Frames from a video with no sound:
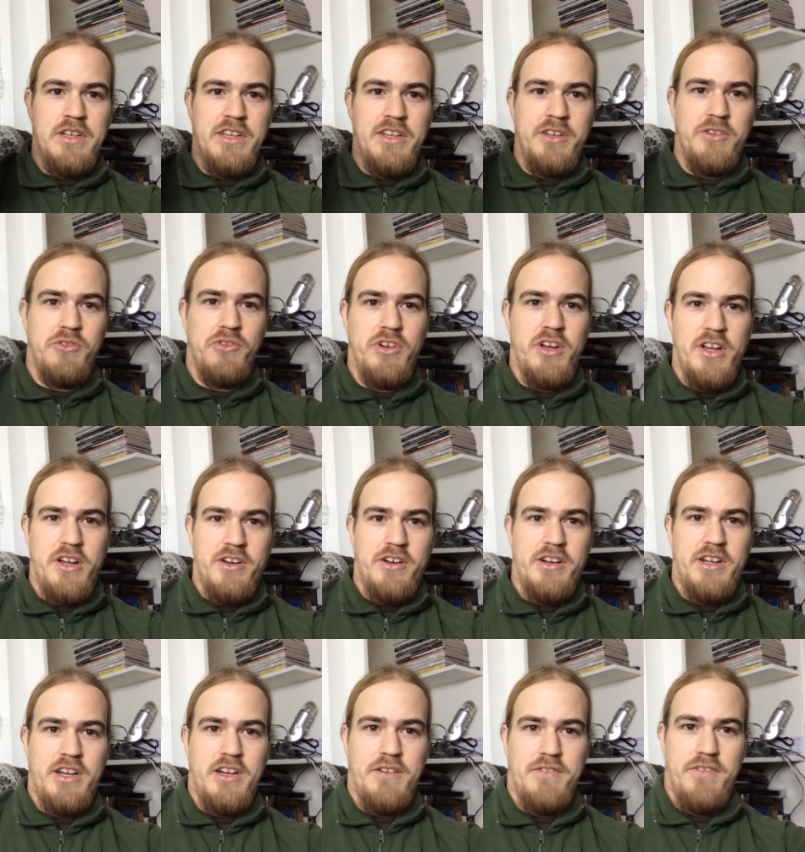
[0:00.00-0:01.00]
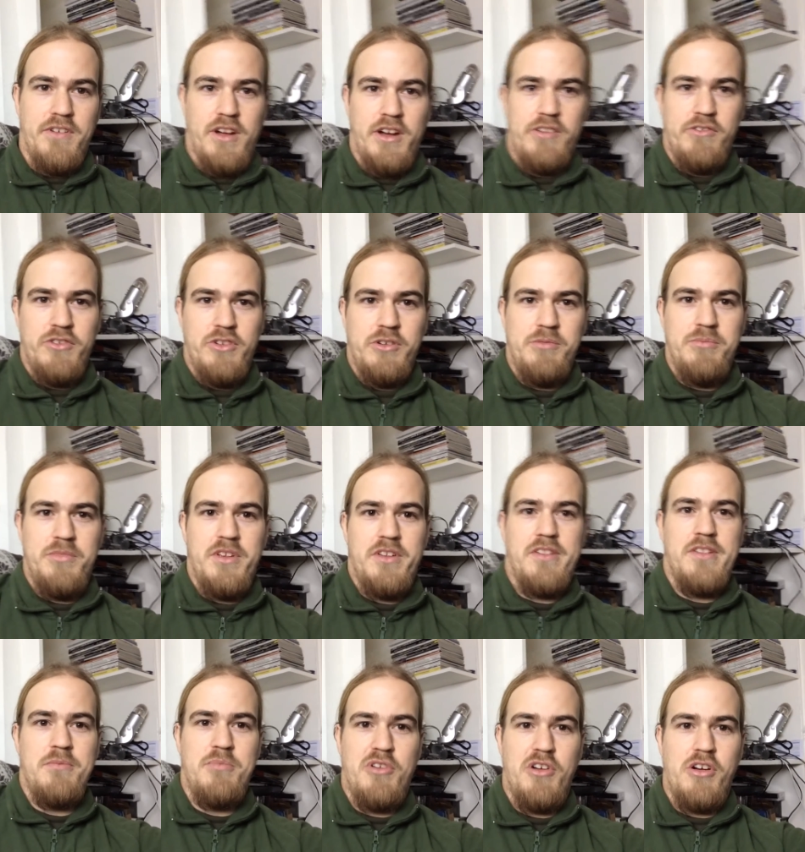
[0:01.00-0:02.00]
You all know I love Lightroom,
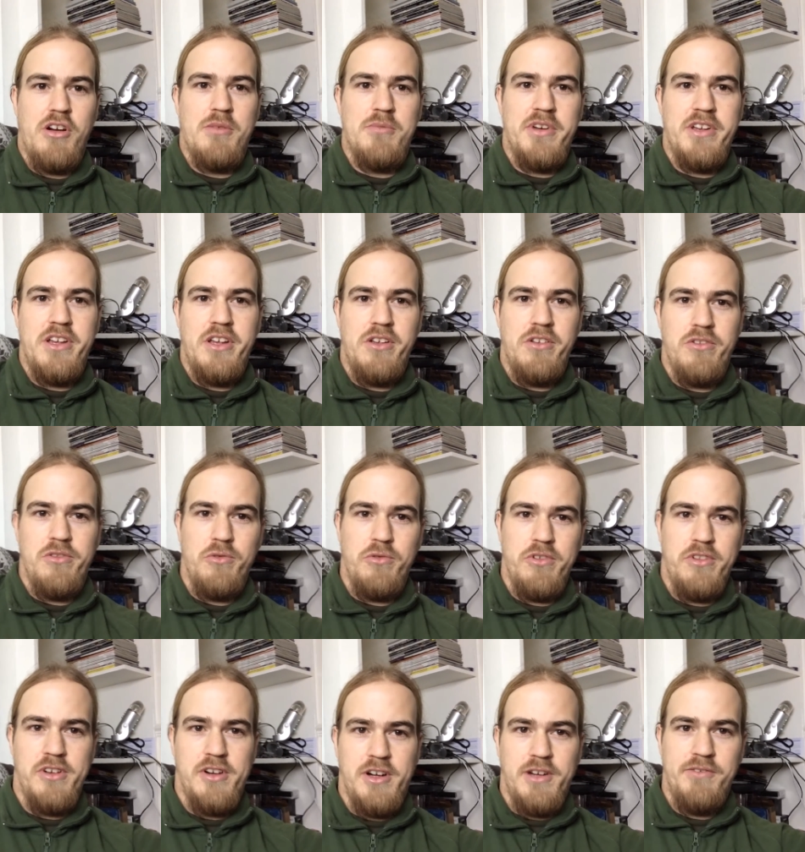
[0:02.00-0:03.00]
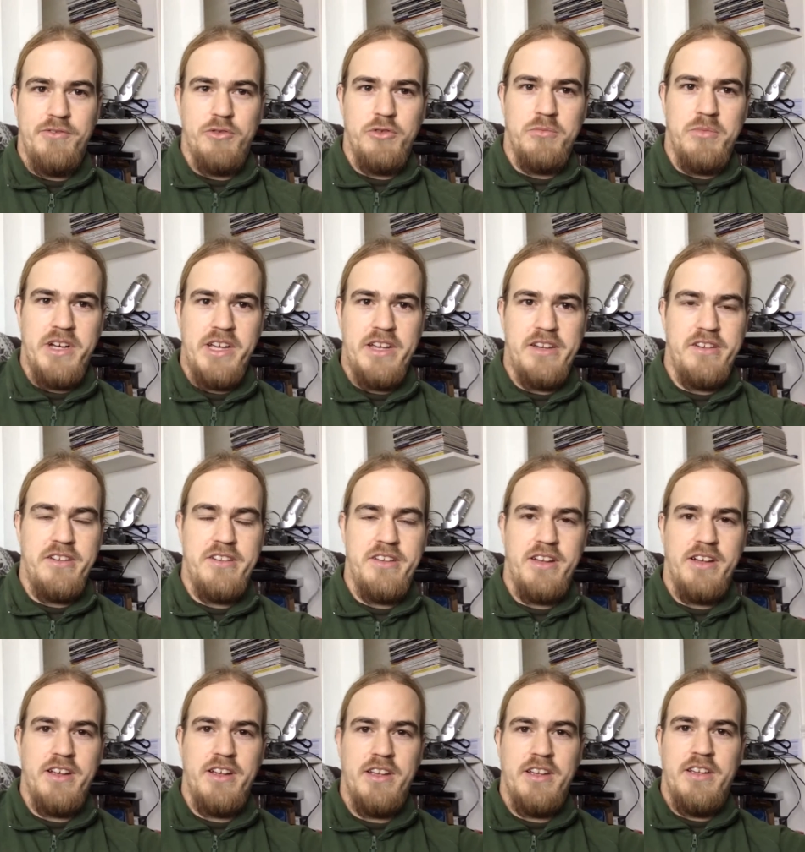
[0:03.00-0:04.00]
it's the program I use all the time for all my
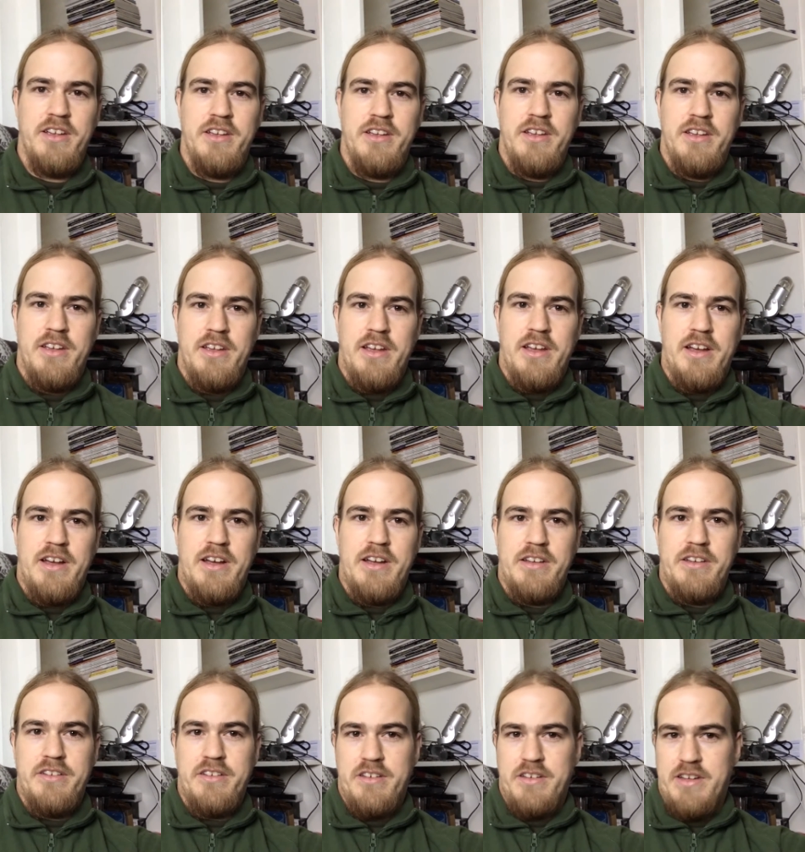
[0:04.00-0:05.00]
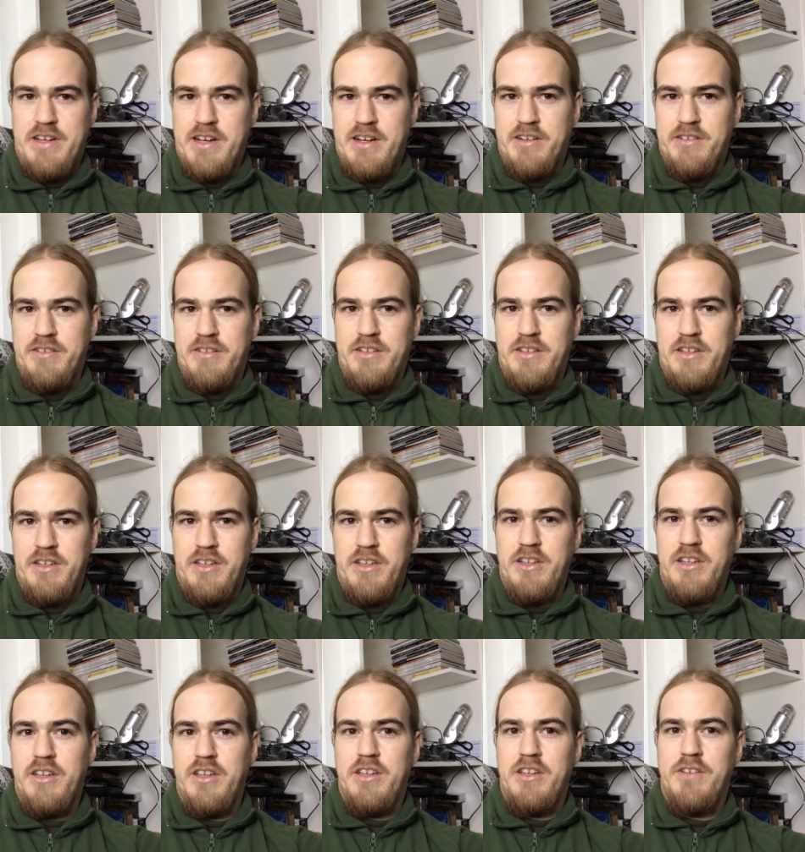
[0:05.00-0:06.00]
editing, and now
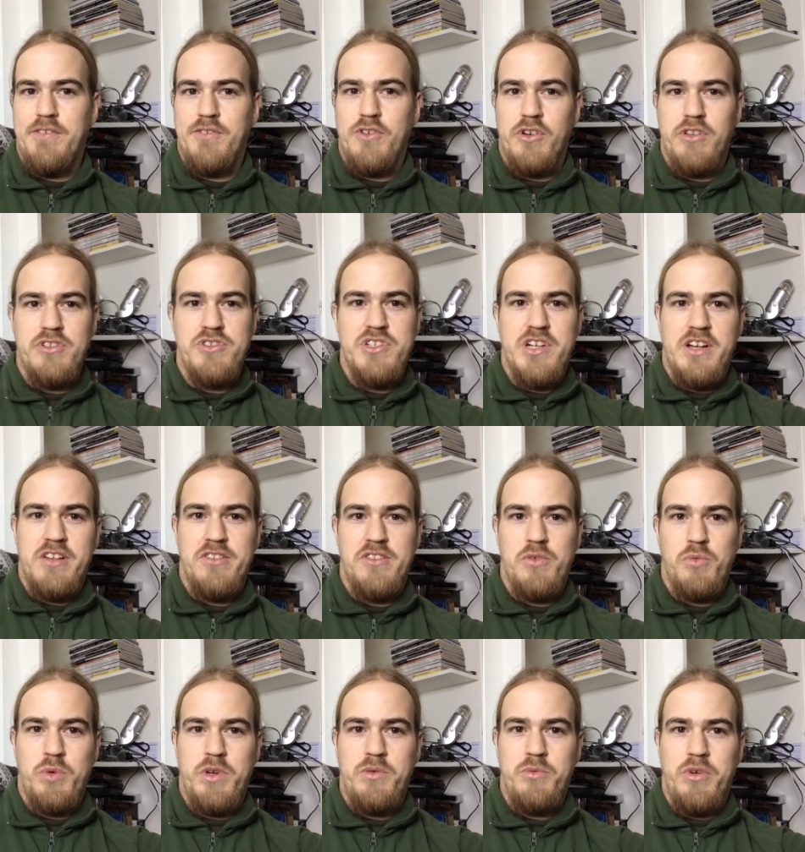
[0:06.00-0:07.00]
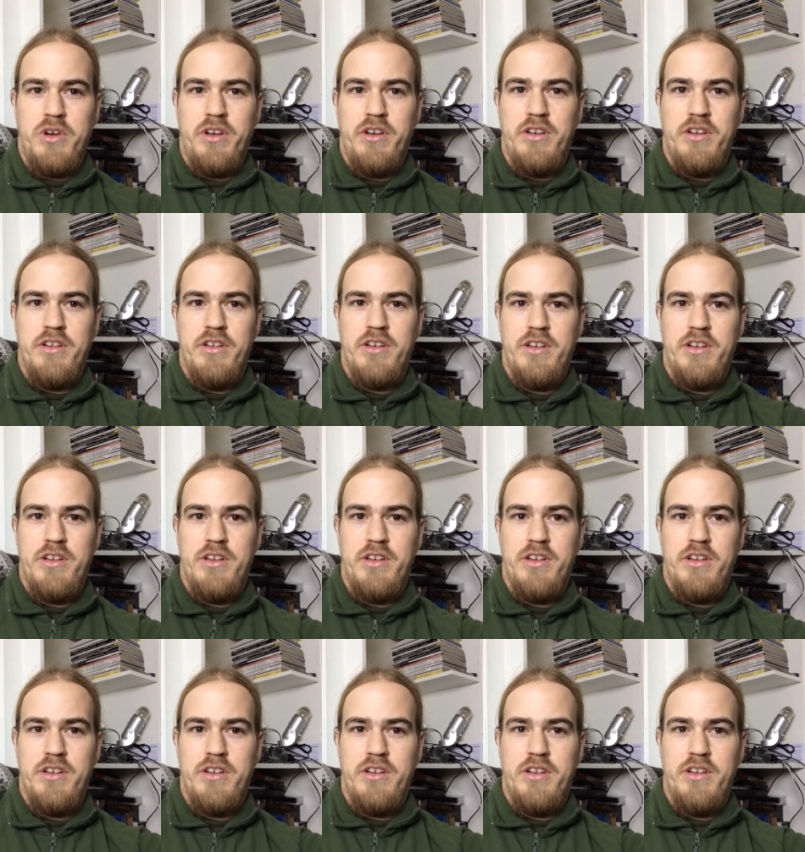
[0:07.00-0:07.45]
you've got the chance to win one.